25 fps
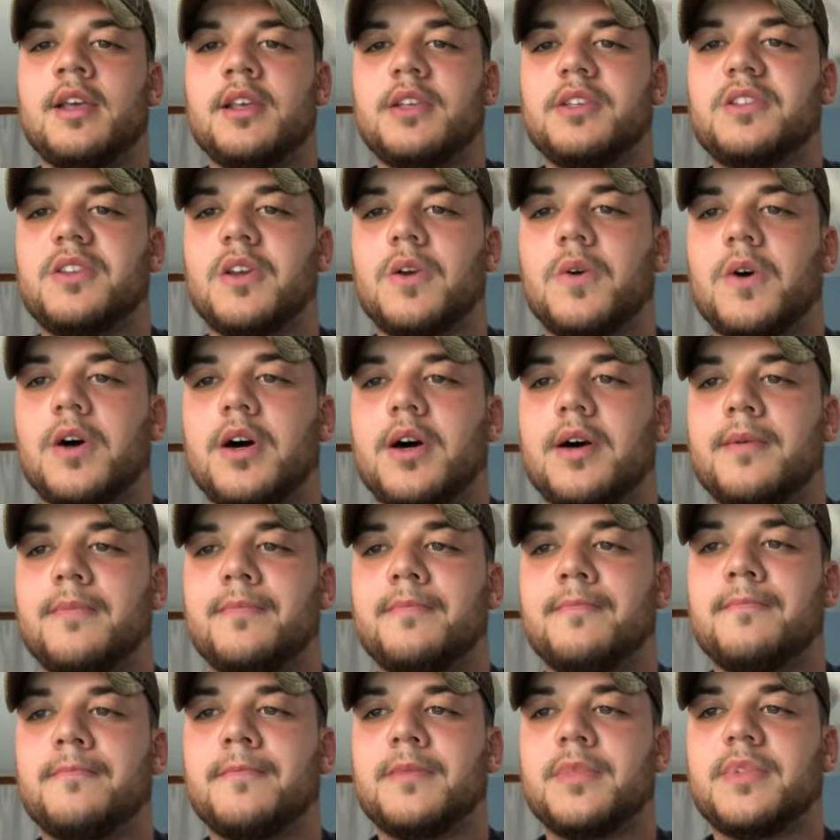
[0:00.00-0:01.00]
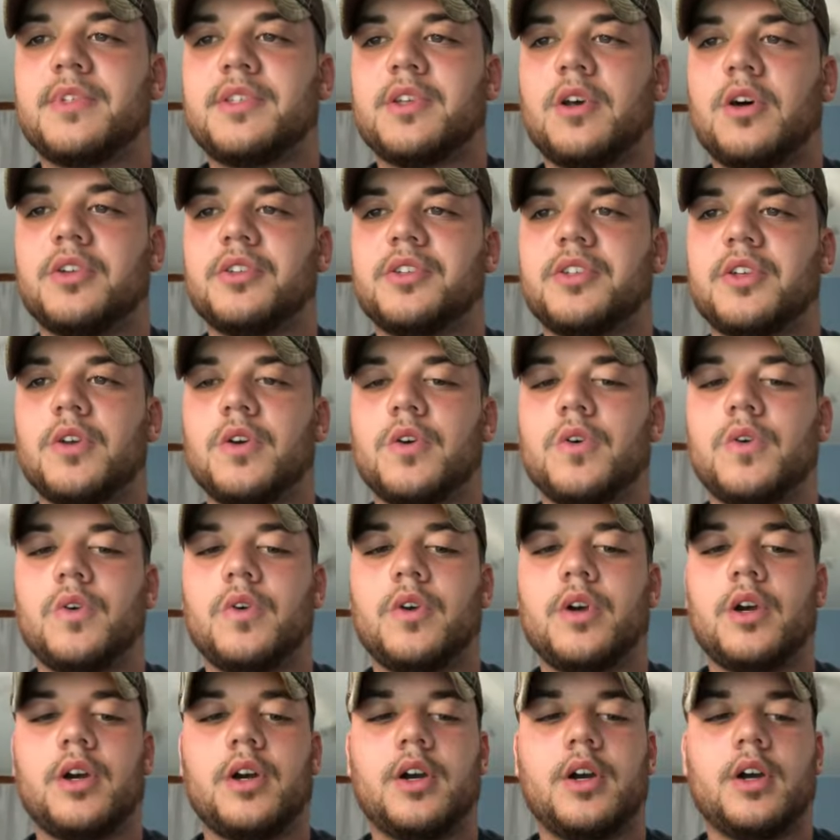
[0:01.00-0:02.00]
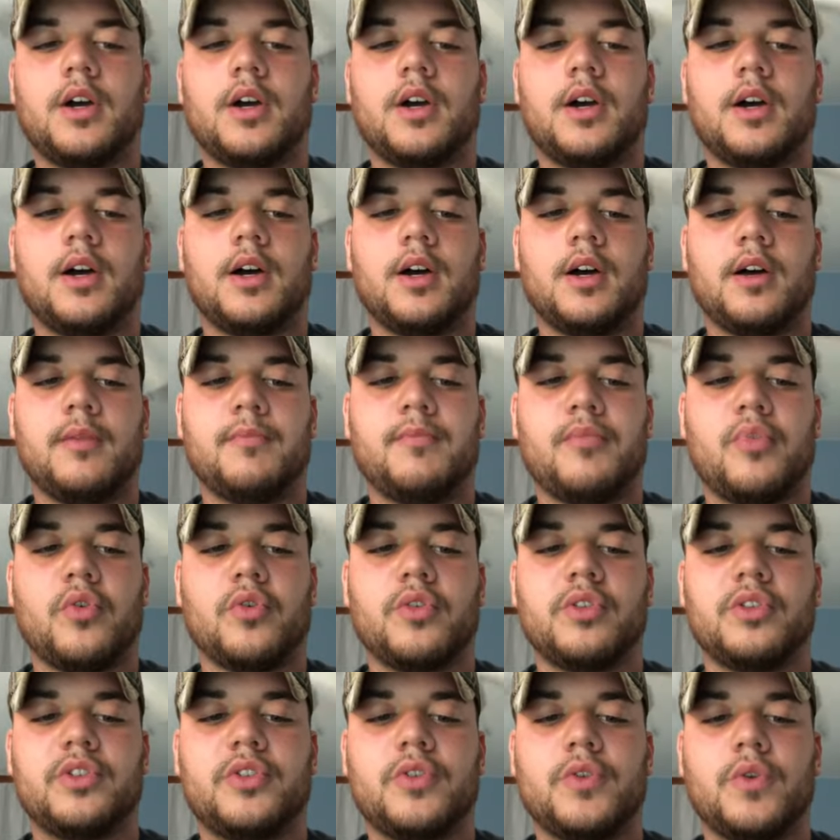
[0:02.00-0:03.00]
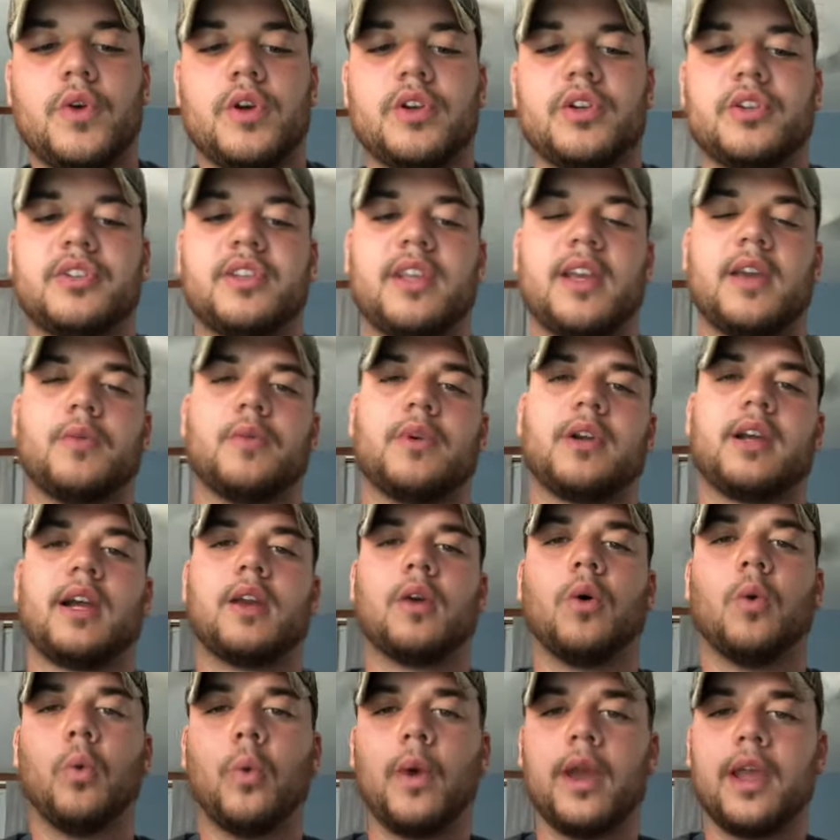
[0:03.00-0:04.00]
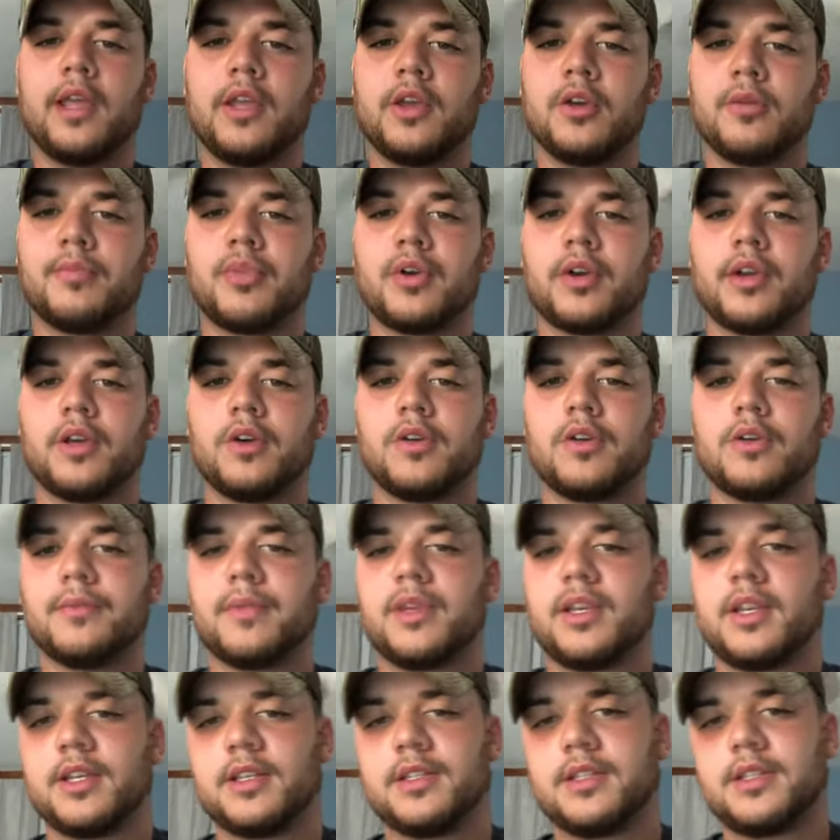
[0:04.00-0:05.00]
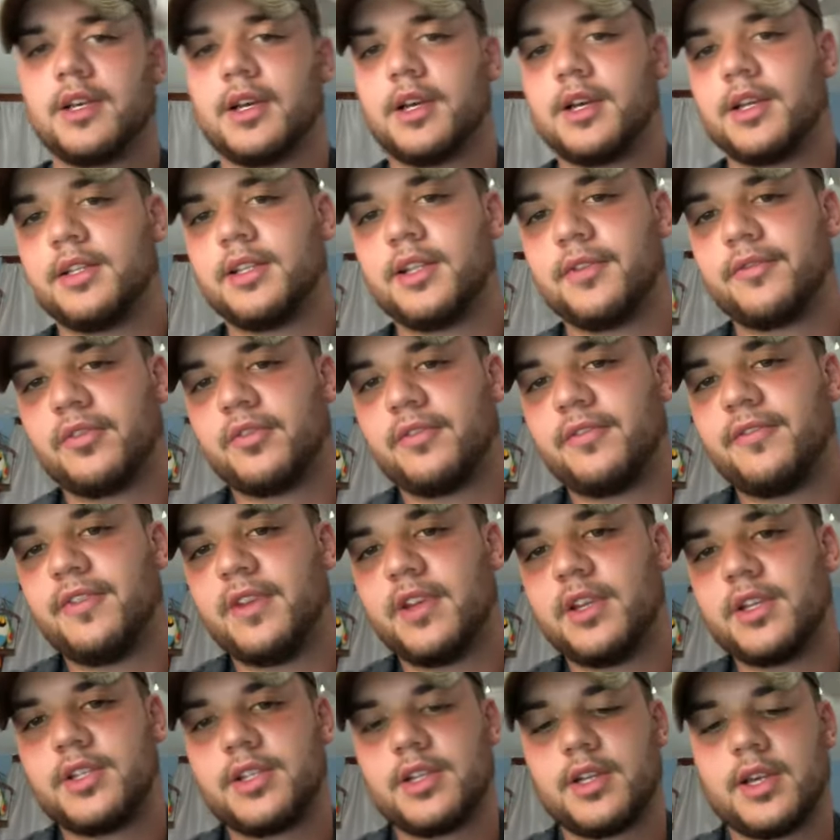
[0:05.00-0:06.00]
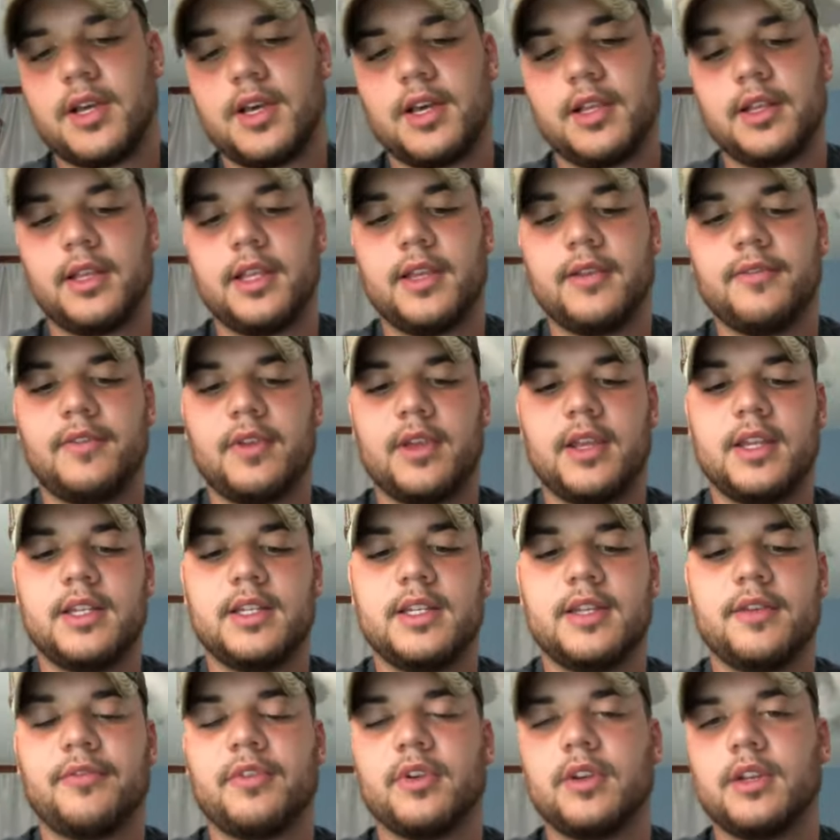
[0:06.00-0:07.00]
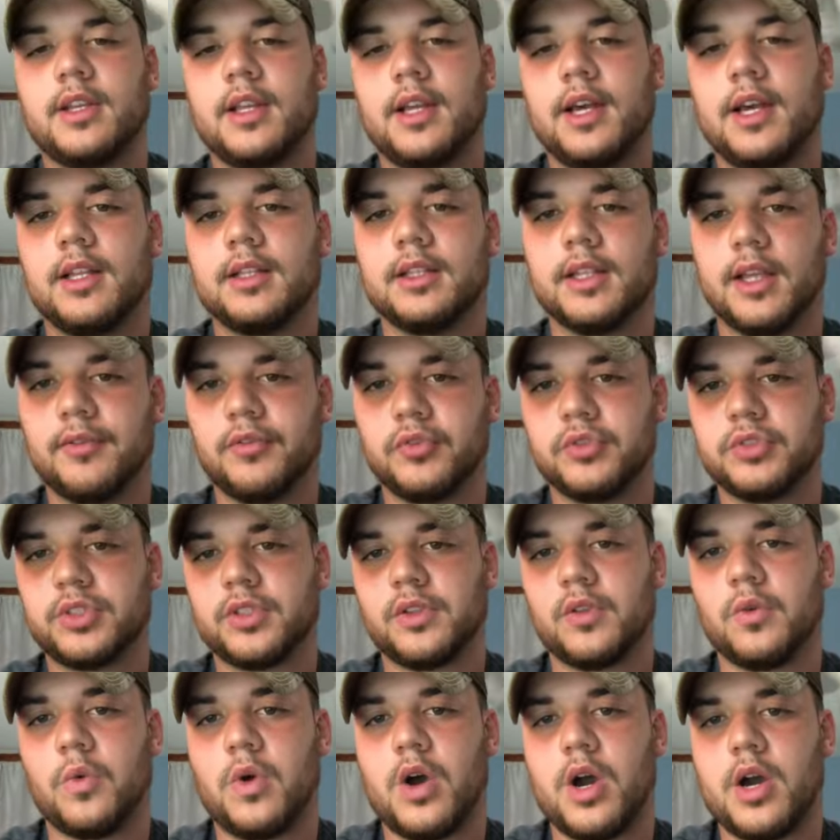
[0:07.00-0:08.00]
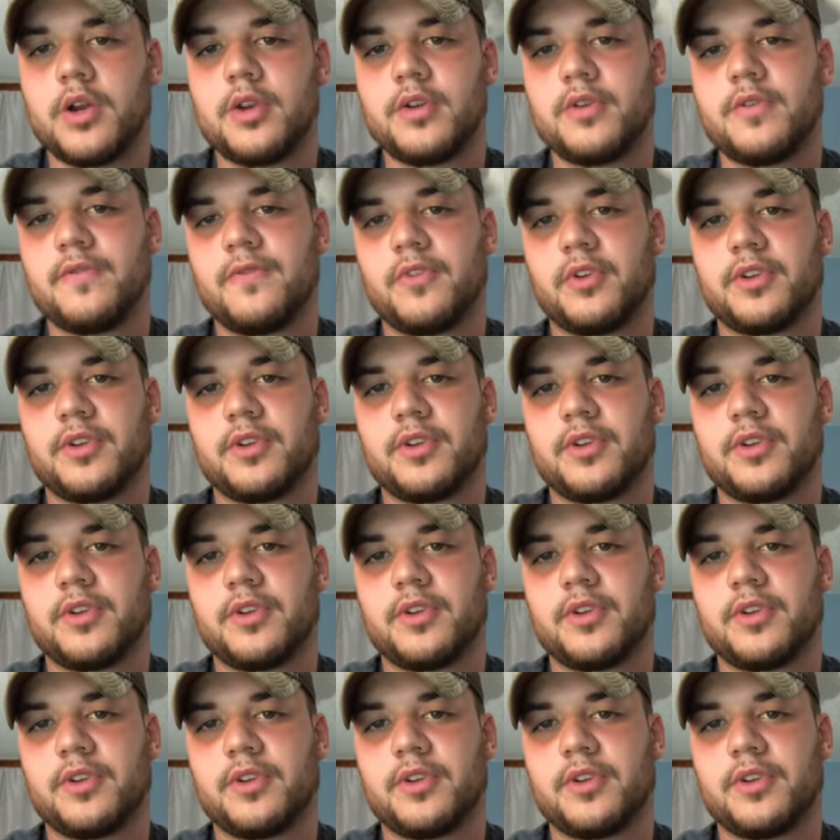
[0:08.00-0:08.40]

So um, it's also uh, important to understand what kind of weight you're putting on because uh, different fish uh, live in different uh, levels of the water.